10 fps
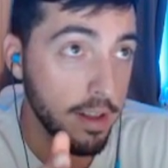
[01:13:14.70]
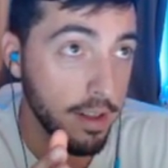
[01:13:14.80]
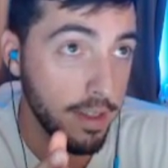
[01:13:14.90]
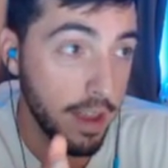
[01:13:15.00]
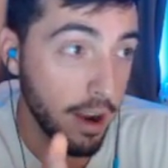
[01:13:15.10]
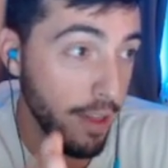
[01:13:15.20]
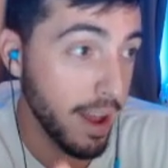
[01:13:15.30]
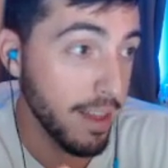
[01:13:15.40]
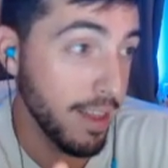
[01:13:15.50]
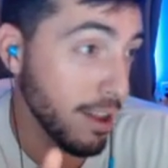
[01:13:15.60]
they are
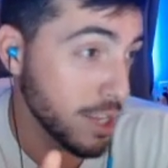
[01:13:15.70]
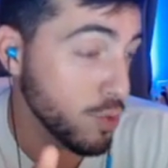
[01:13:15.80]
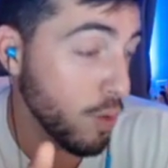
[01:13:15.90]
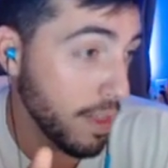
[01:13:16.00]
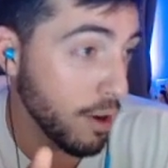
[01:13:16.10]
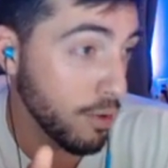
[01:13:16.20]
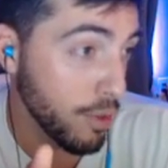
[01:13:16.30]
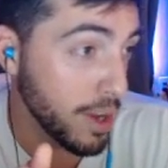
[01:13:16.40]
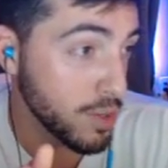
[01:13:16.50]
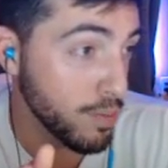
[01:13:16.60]
that. They are, that's why they are the
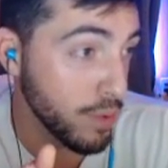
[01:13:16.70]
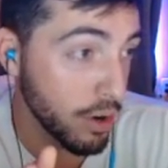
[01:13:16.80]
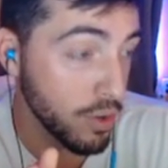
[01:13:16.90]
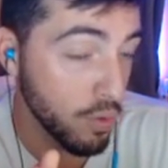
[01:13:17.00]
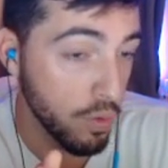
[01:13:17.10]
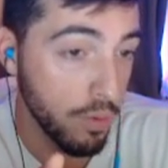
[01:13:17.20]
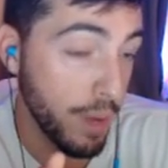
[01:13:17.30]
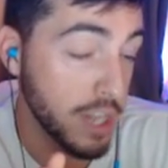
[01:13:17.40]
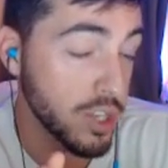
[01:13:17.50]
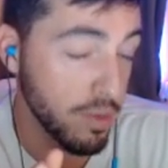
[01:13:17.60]
best player in the
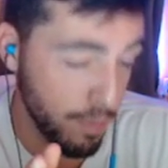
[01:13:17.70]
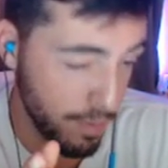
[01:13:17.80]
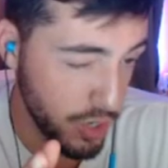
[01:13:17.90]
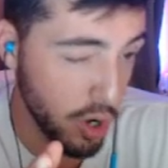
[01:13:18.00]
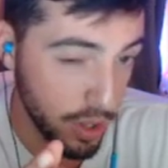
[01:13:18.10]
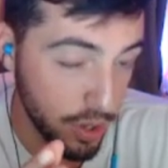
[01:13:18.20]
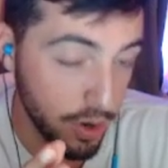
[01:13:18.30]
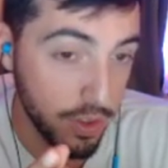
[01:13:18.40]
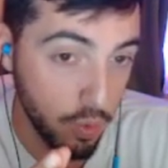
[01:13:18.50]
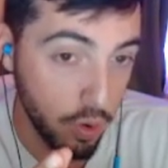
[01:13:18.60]
best jungler
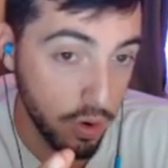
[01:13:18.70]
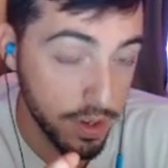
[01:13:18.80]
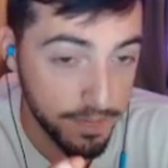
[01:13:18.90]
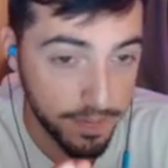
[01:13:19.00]
in the world.